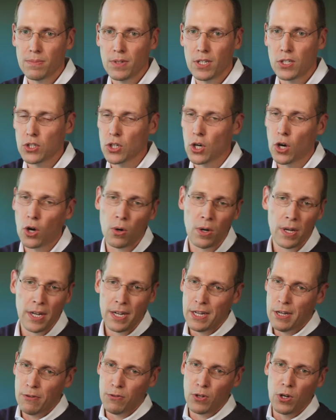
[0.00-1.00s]
And so,
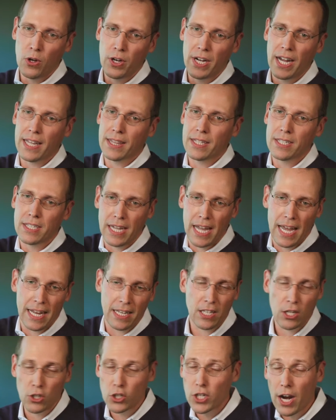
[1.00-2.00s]
if you look at,
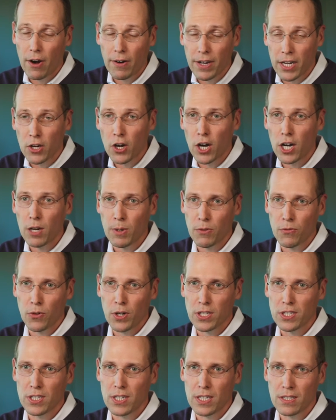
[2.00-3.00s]
at the sharing economy,
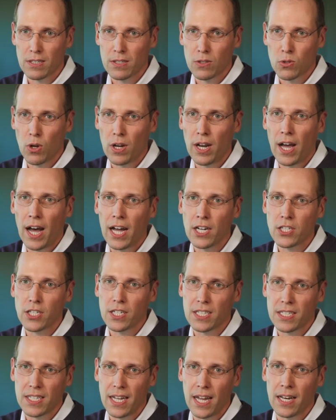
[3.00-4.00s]
for instance, to a large
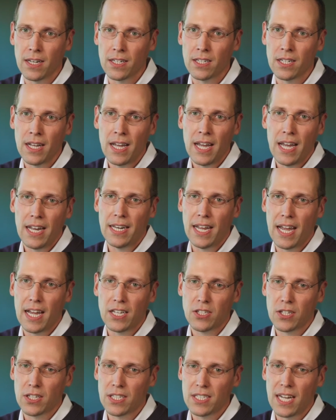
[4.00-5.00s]
extent,
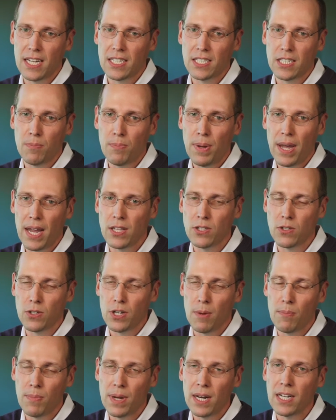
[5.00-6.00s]
their success depends
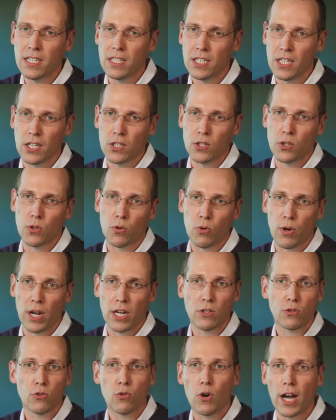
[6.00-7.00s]
on their ability to
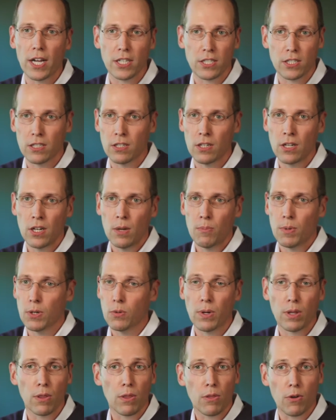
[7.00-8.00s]
create trust
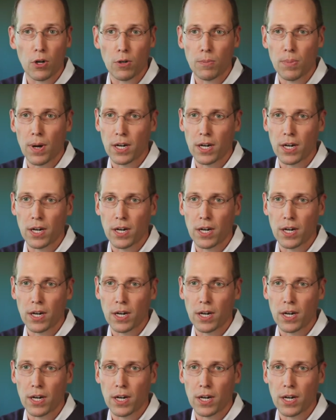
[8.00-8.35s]
between third